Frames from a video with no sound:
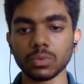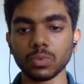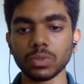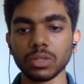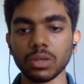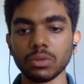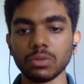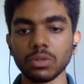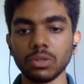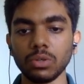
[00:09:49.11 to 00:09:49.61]

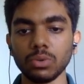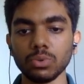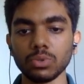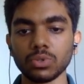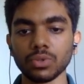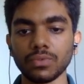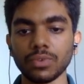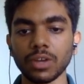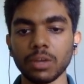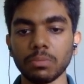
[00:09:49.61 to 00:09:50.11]
without the use
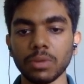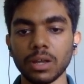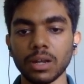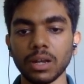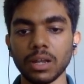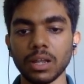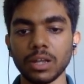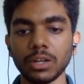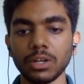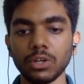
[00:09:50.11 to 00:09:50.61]
of command
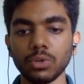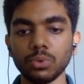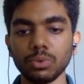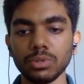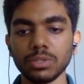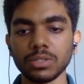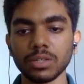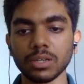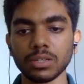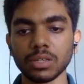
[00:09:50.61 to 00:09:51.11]
line
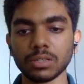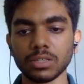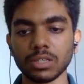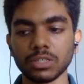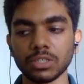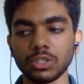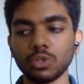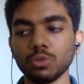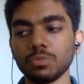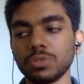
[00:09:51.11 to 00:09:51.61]
tools such as
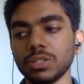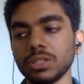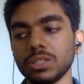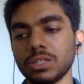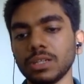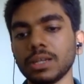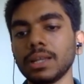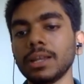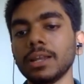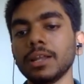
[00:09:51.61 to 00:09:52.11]

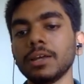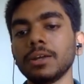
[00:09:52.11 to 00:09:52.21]
kubectl